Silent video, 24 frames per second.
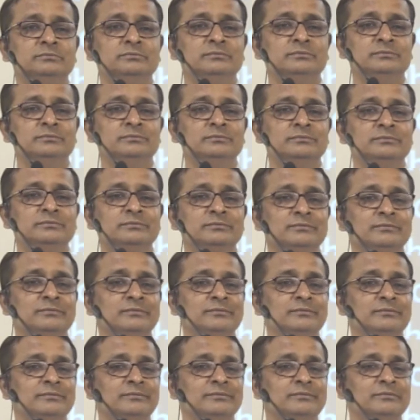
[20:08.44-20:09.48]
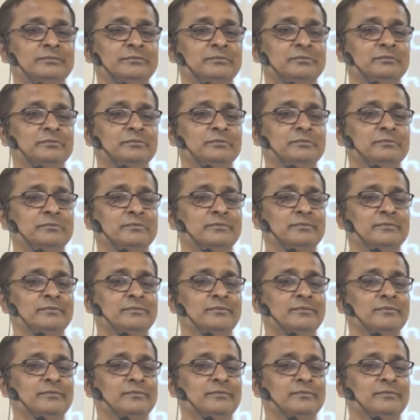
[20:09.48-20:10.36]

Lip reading: (no one is talking)